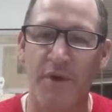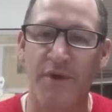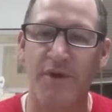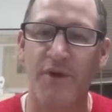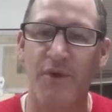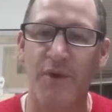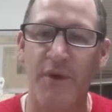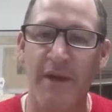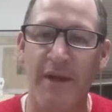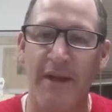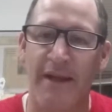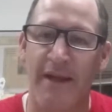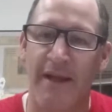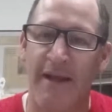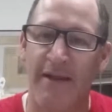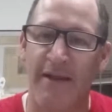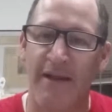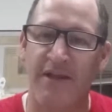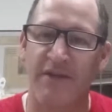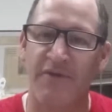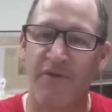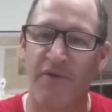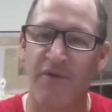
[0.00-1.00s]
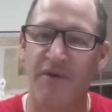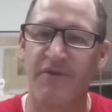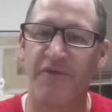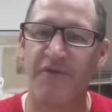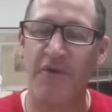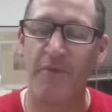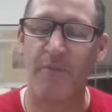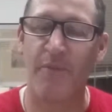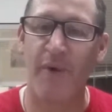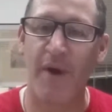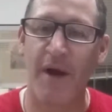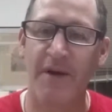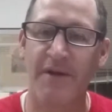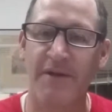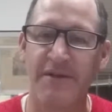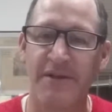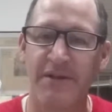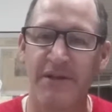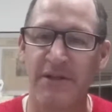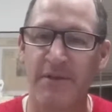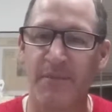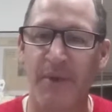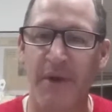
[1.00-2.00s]
we're doing in these first few
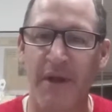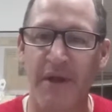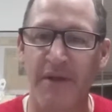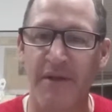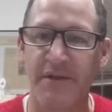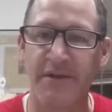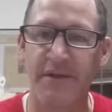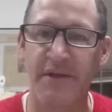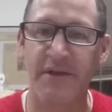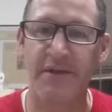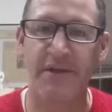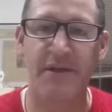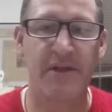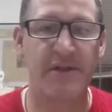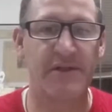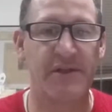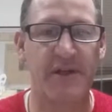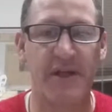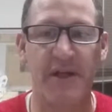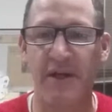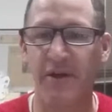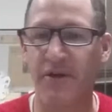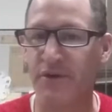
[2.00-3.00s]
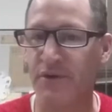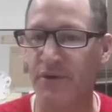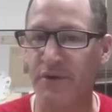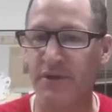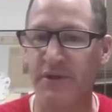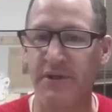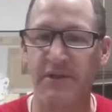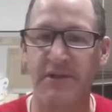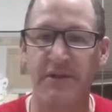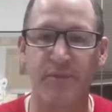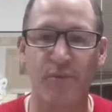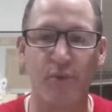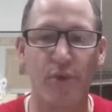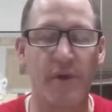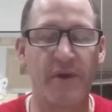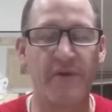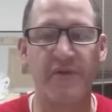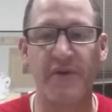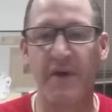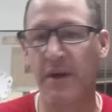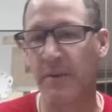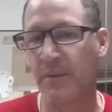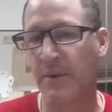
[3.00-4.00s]
practices at the beginning of the season is introducing some
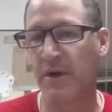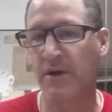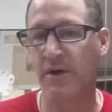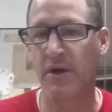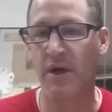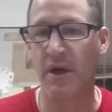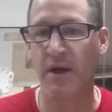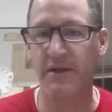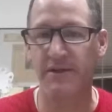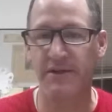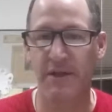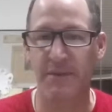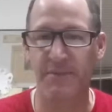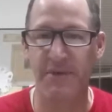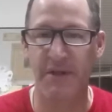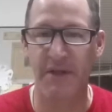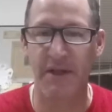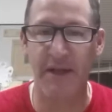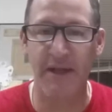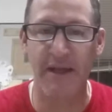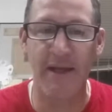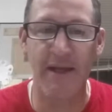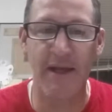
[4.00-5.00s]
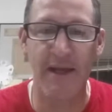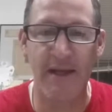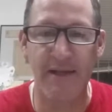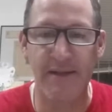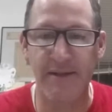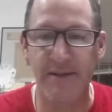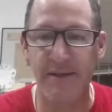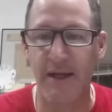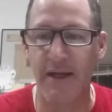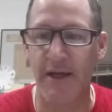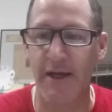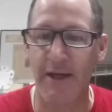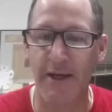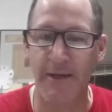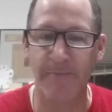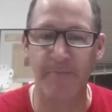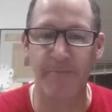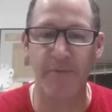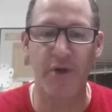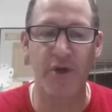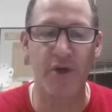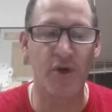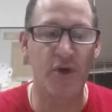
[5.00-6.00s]
really fundamental concepts to the kids.
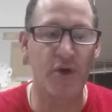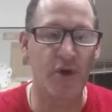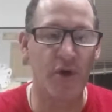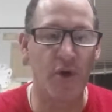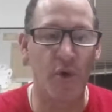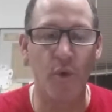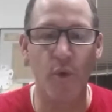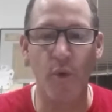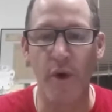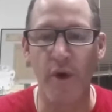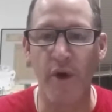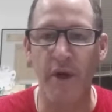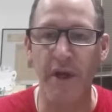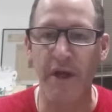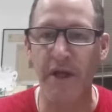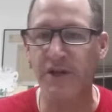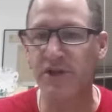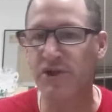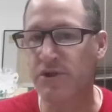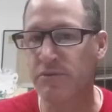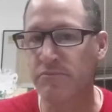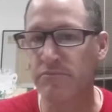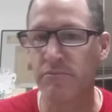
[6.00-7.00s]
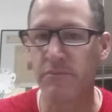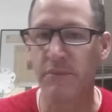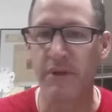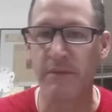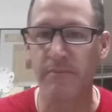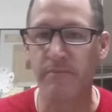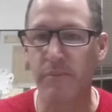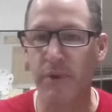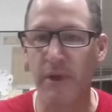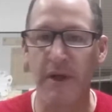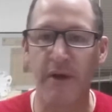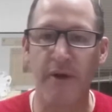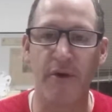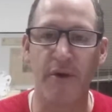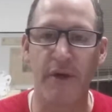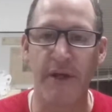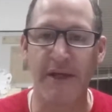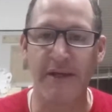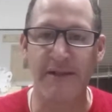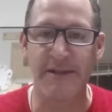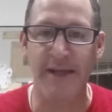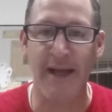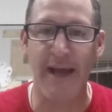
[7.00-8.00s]
You don't know where each player
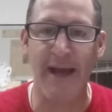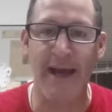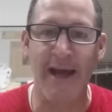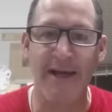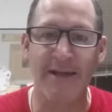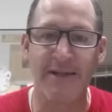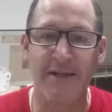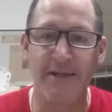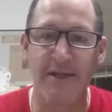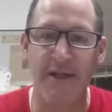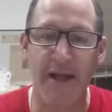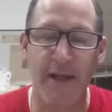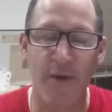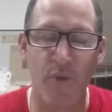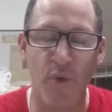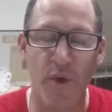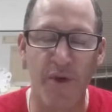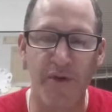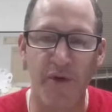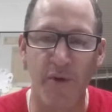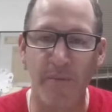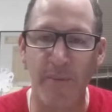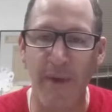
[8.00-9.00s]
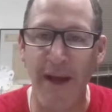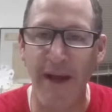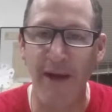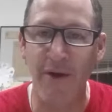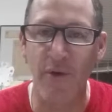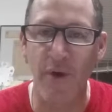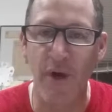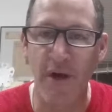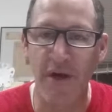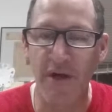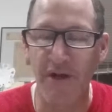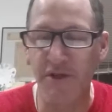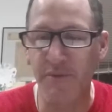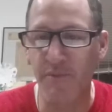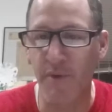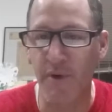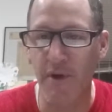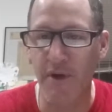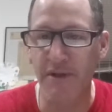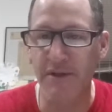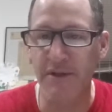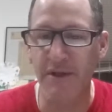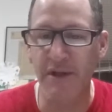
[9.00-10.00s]
is at and what their background and
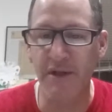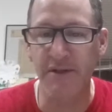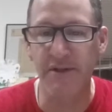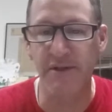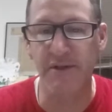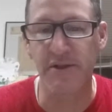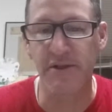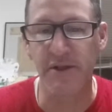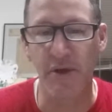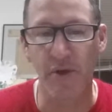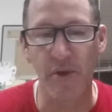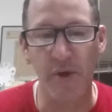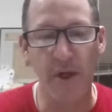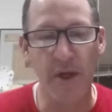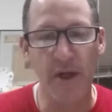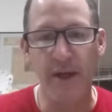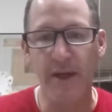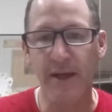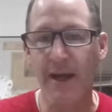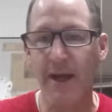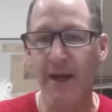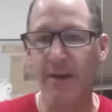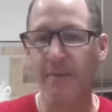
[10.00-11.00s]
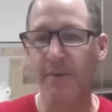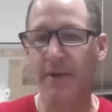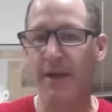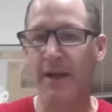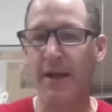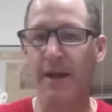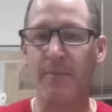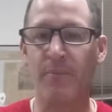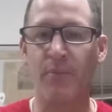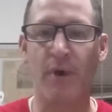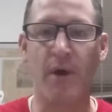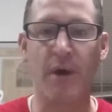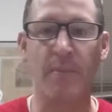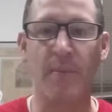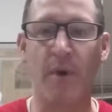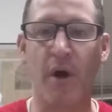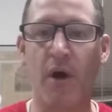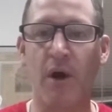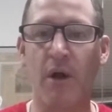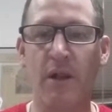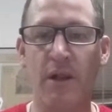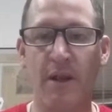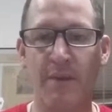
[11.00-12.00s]
experience is, and so you kind of got to bring them
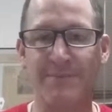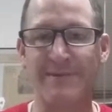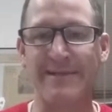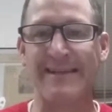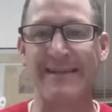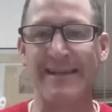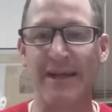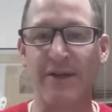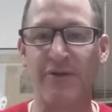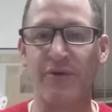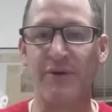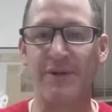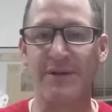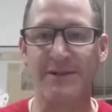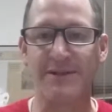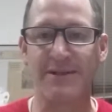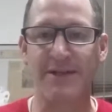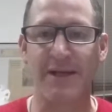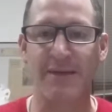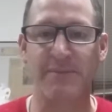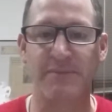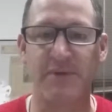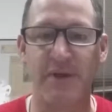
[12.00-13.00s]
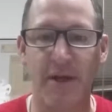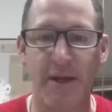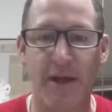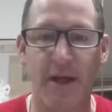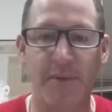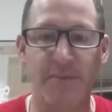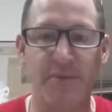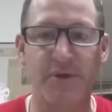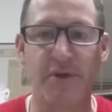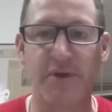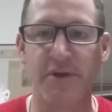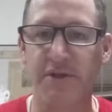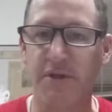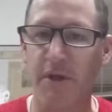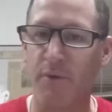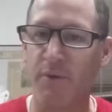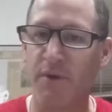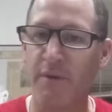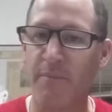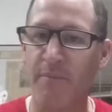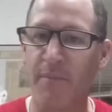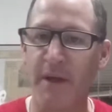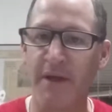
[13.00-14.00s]
all up together at the same time. So you start
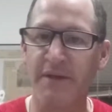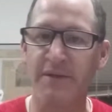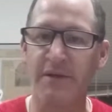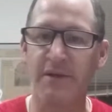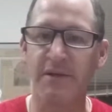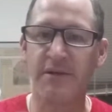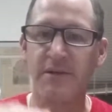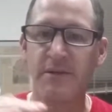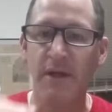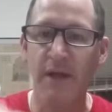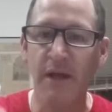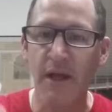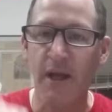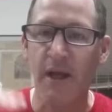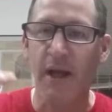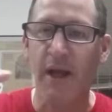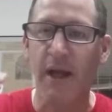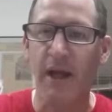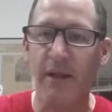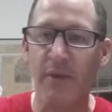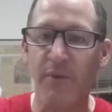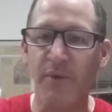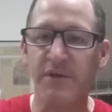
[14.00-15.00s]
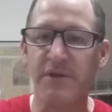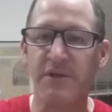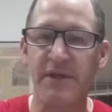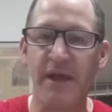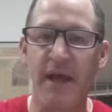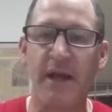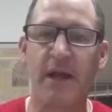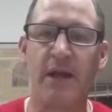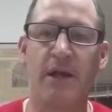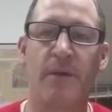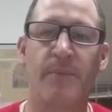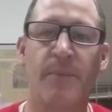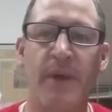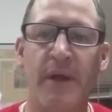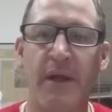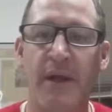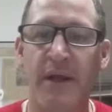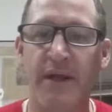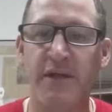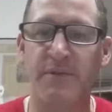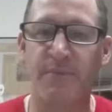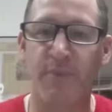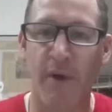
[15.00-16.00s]
with the basics, and then we just add a little
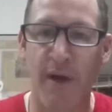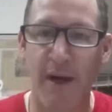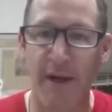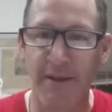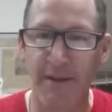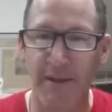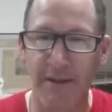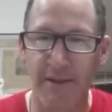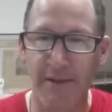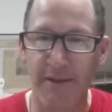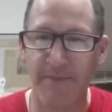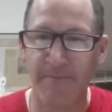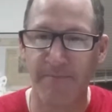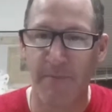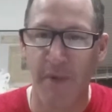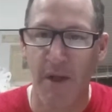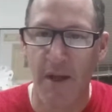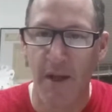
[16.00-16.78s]
bit each practice.